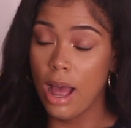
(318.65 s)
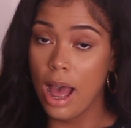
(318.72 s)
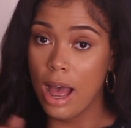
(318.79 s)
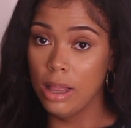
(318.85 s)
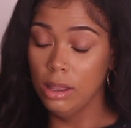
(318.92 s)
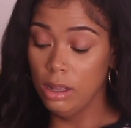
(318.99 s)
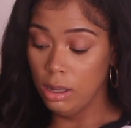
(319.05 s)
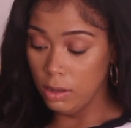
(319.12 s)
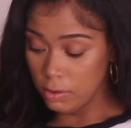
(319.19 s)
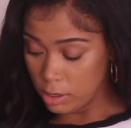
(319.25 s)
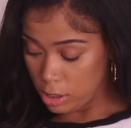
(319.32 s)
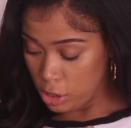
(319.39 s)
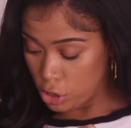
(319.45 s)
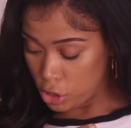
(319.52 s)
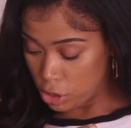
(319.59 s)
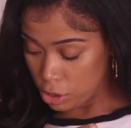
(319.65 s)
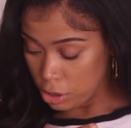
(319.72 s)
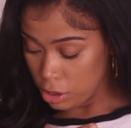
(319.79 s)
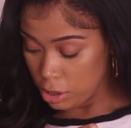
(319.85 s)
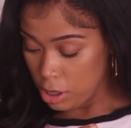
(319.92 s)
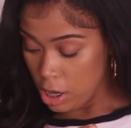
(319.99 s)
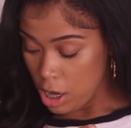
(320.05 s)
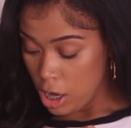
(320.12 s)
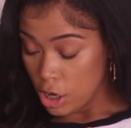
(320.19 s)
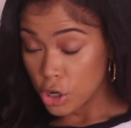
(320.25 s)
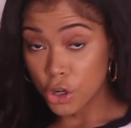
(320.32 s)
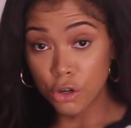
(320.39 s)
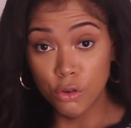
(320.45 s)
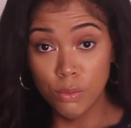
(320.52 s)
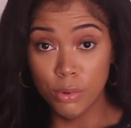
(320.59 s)
I love Sister
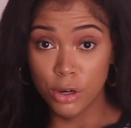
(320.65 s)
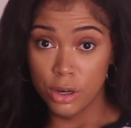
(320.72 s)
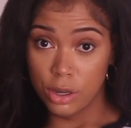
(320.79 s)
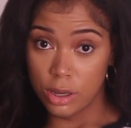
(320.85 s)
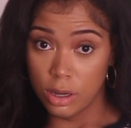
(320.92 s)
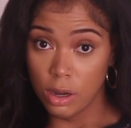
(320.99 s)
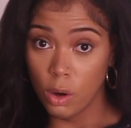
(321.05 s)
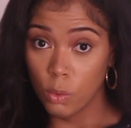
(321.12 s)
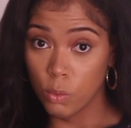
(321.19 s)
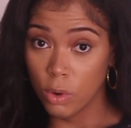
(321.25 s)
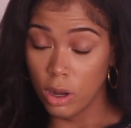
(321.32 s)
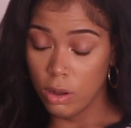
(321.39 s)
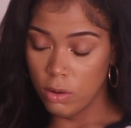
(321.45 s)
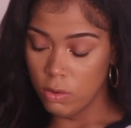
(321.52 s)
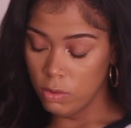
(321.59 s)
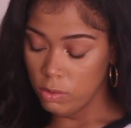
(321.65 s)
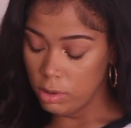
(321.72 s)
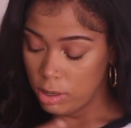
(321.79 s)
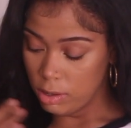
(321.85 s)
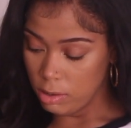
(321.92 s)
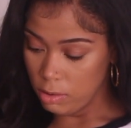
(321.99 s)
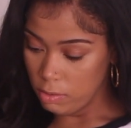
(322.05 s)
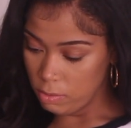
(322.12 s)
Schubert's rolls.